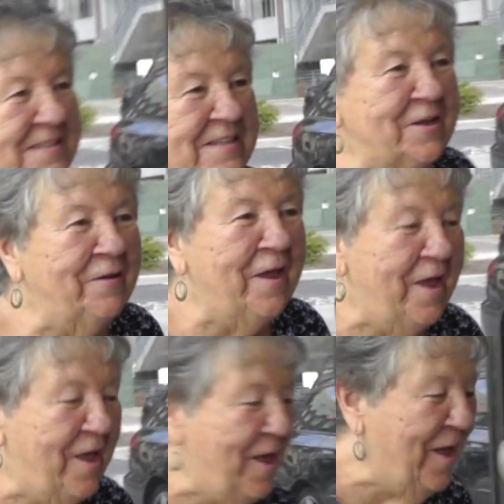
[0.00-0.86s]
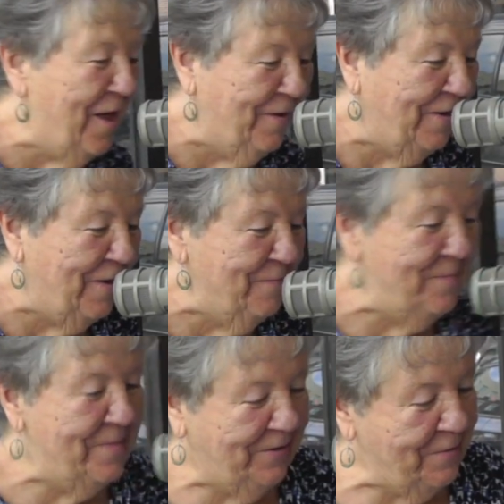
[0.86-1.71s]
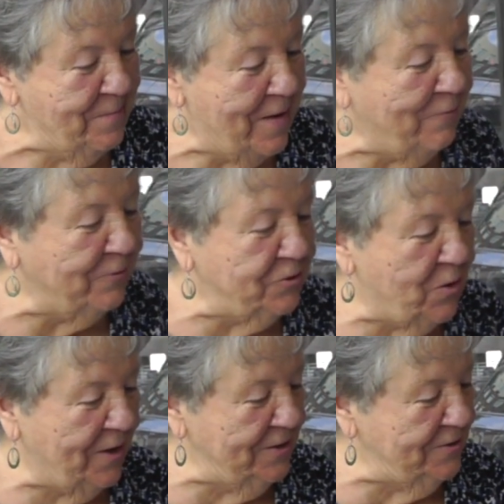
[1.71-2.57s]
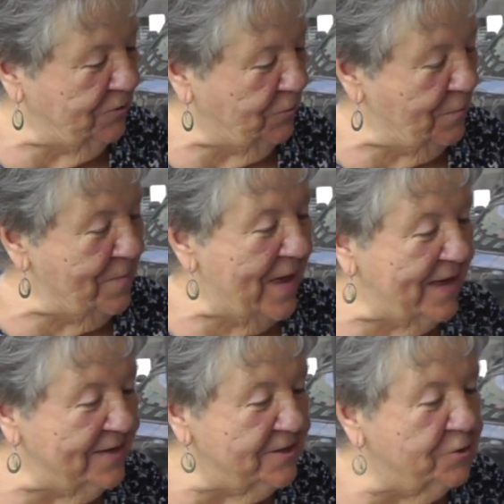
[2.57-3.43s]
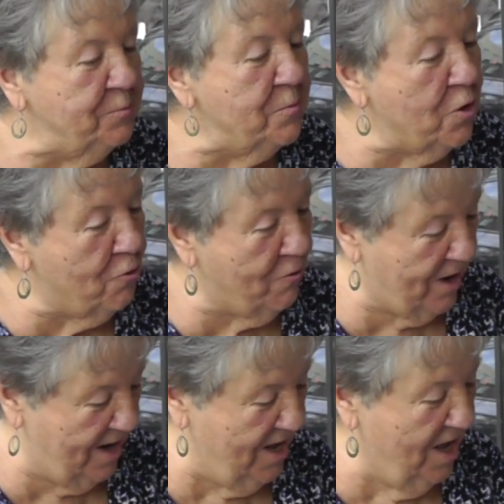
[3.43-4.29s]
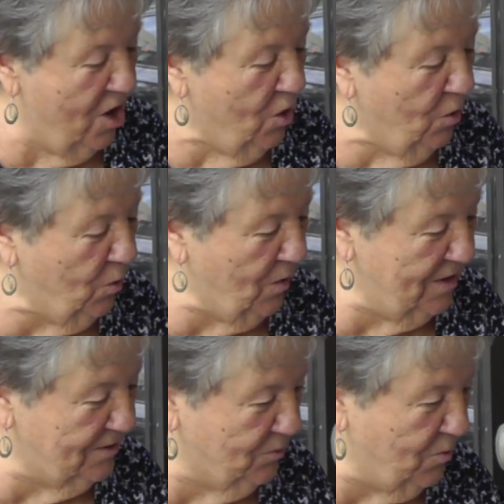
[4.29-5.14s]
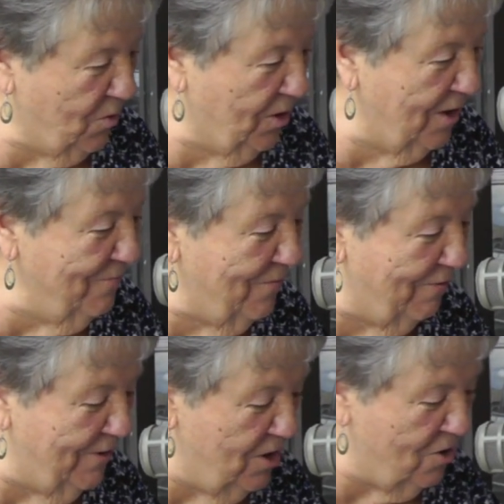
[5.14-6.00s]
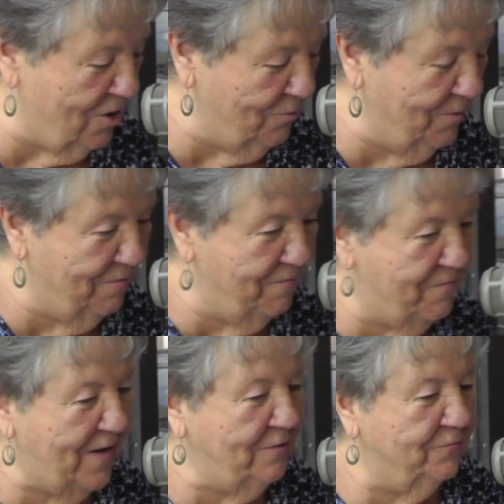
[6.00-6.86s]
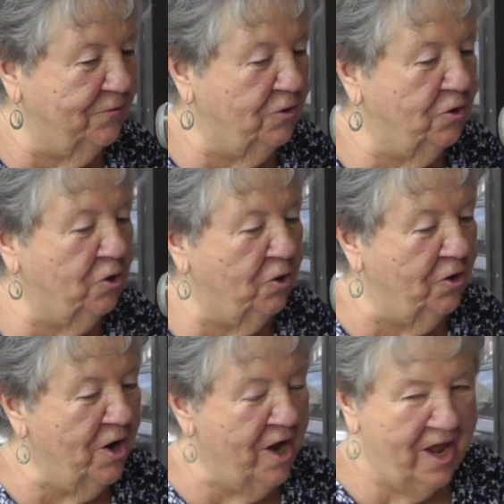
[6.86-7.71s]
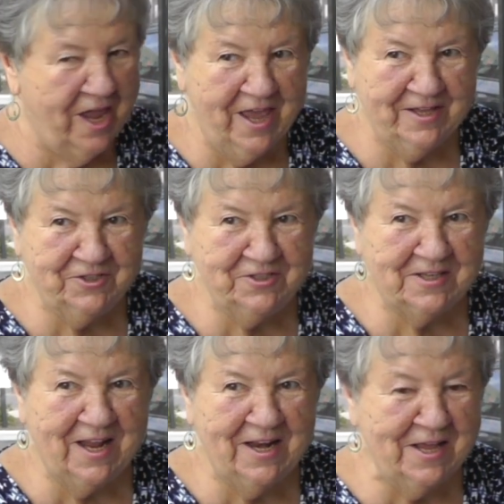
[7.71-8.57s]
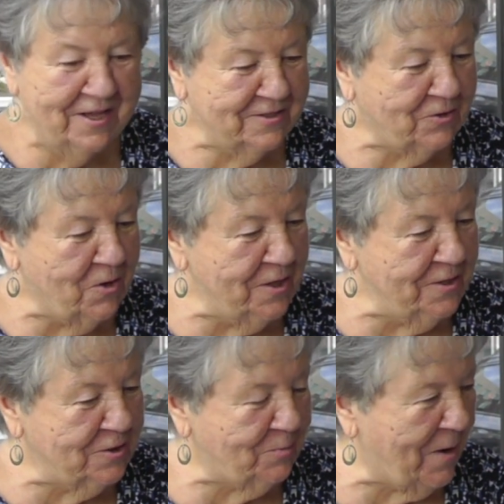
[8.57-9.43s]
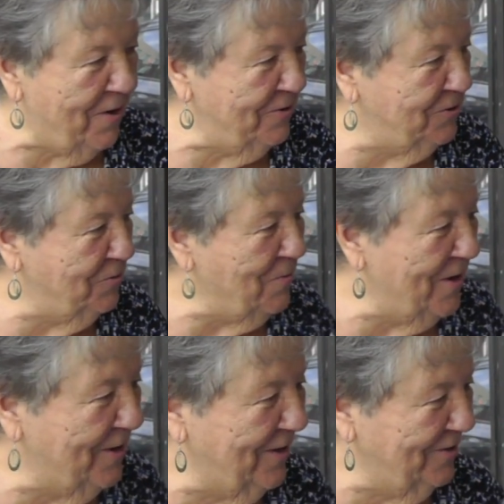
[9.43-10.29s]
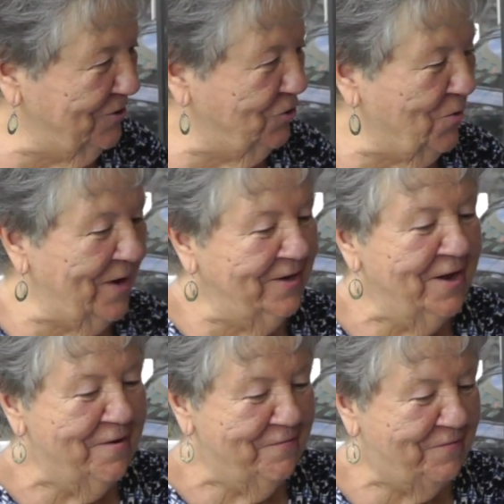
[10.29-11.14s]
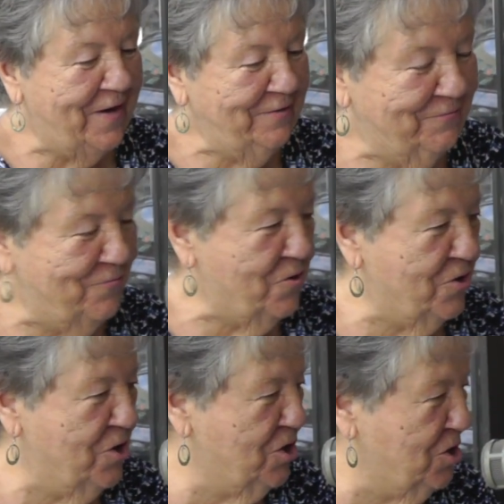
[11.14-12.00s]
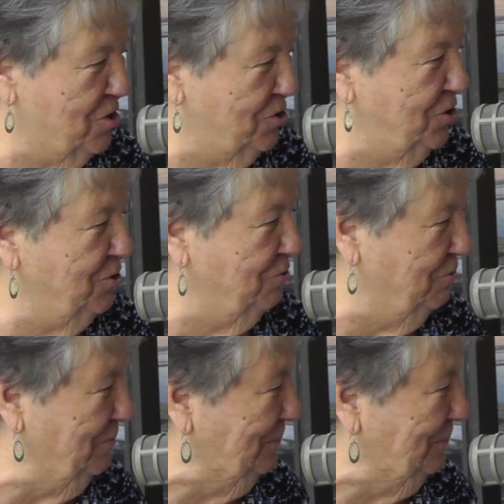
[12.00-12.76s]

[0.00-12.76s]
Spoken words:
and come back. We're talking to Amanda Murray, who is working very hard with Fight for Her, and she's getting us all inspired to want to join Fight for Her too.